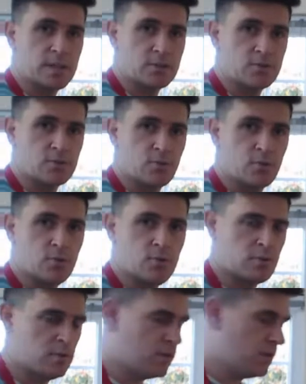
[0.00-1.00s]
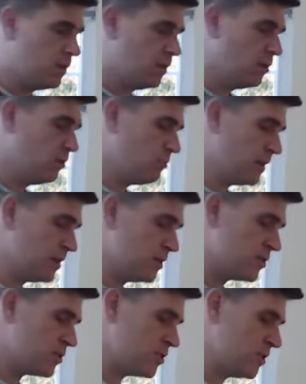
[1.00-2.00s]
It's raw, but it
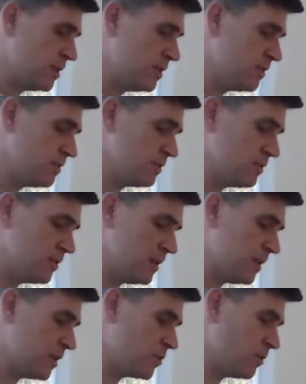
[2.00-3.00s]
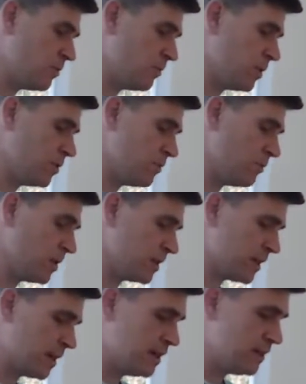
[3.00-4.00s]
is seared. And that's what we wanted. We
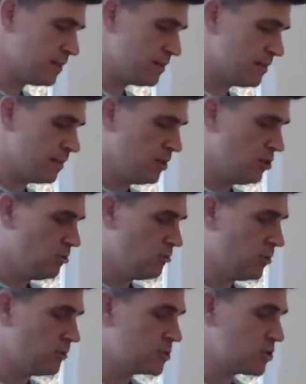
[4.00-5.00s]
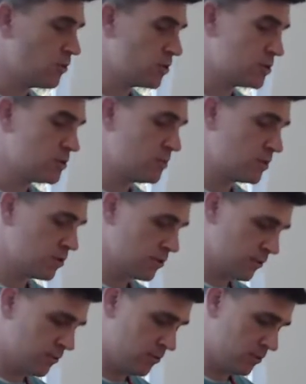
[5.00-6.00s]
wanted color, but we don't want it to be
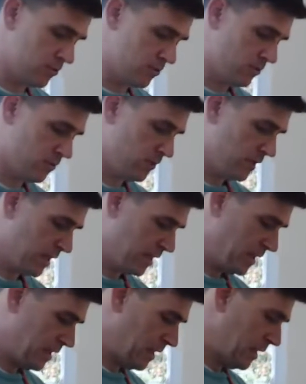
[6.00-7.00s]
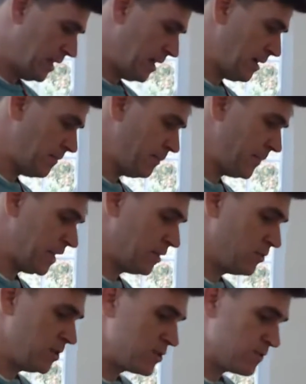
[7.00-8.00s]
cooked through. And
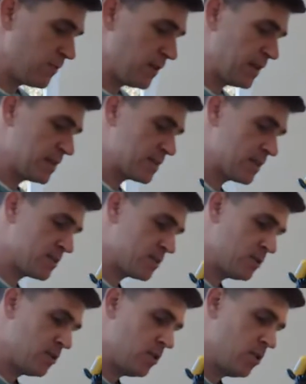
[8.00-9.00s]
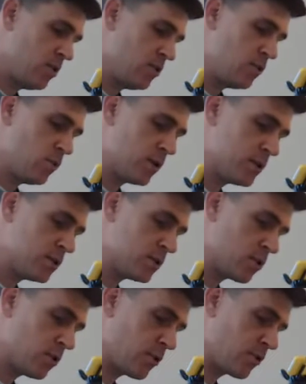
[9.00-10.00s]
the reason for that is that you want it
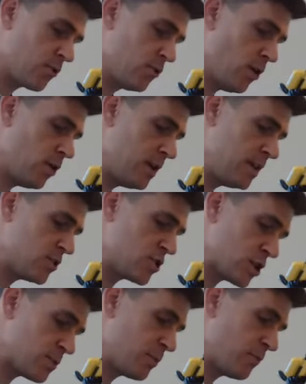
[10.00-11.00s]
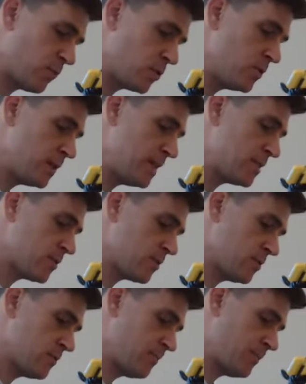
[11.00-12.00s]
to cook through only just before you eat
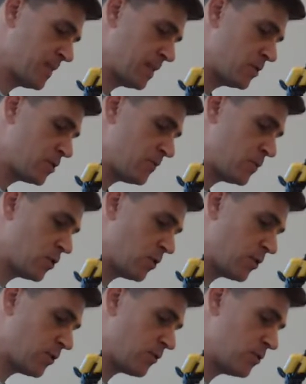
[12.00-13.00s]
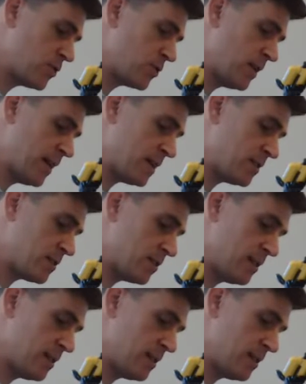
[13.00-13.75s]
it. Because if you cook it through too late,